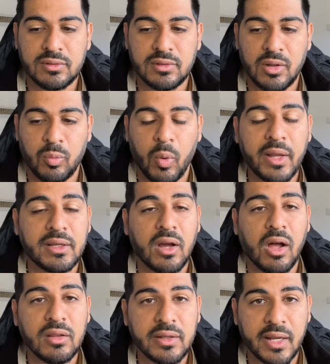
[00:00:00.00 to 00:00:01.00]
a white
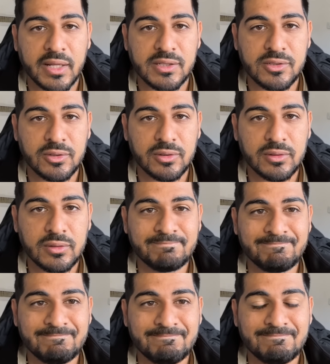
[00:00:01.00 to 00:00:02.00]
colonizer
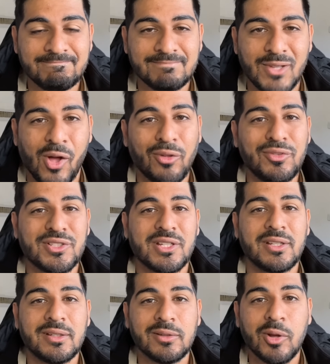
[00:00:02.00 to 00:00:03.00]
all of a
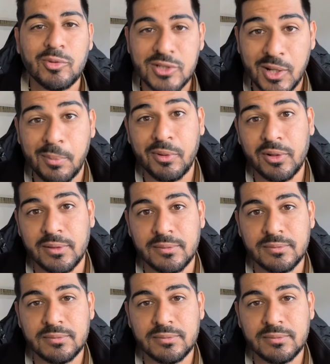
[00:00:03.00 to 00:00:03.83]
sudden goes kaput.